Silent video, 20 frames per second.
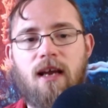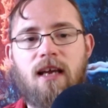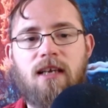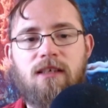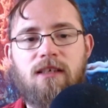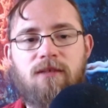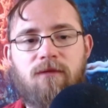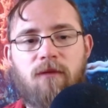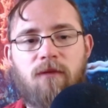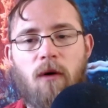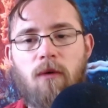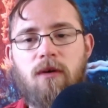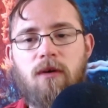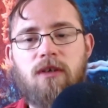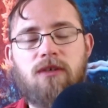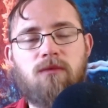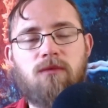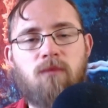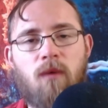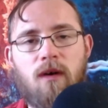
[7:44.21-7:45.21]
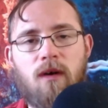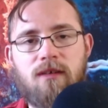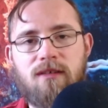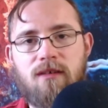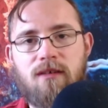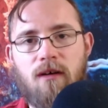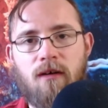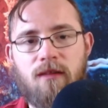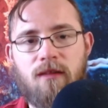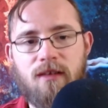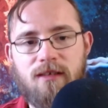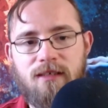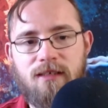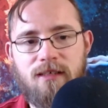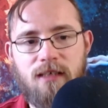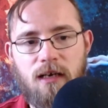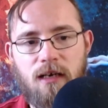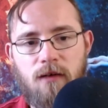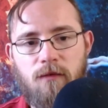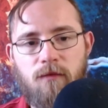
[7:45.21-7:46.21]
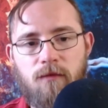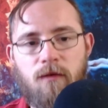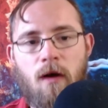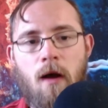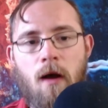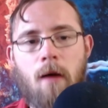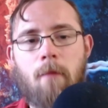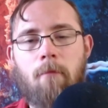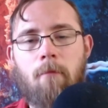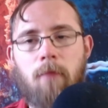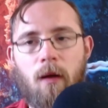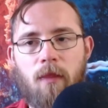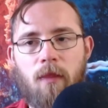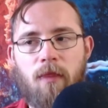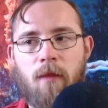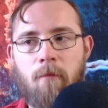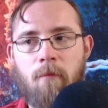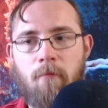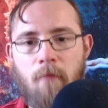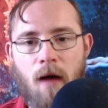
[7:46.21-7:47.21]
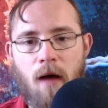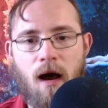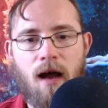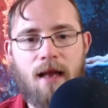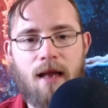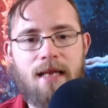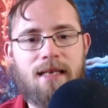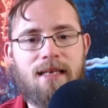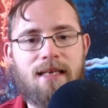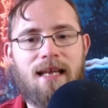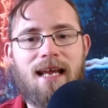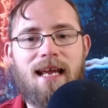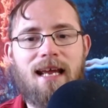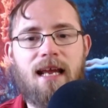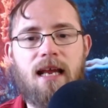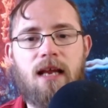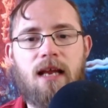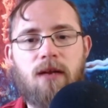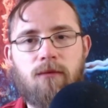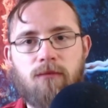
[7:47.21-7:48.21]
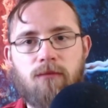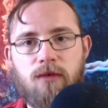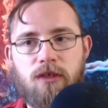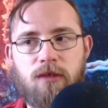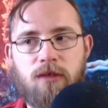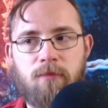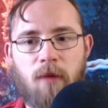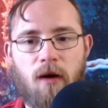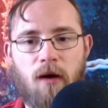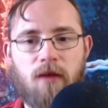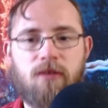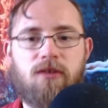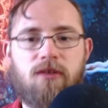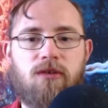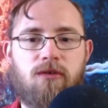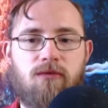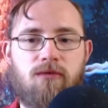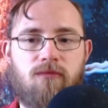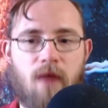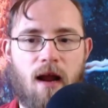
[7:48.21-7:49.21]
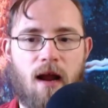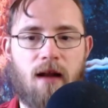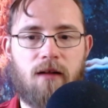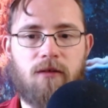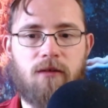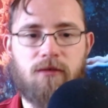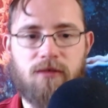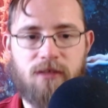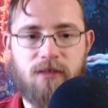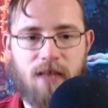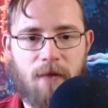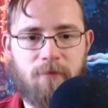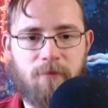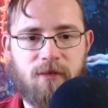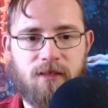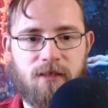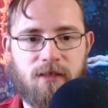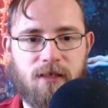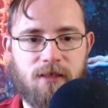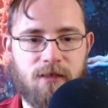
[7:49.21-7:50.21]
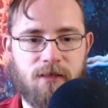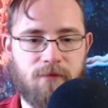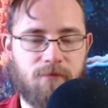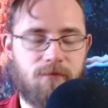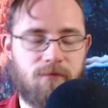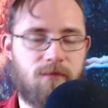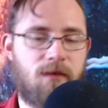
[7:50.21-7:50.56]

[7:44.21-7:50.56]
His focus wasn't on the self, but the mind in response to radical skepticism.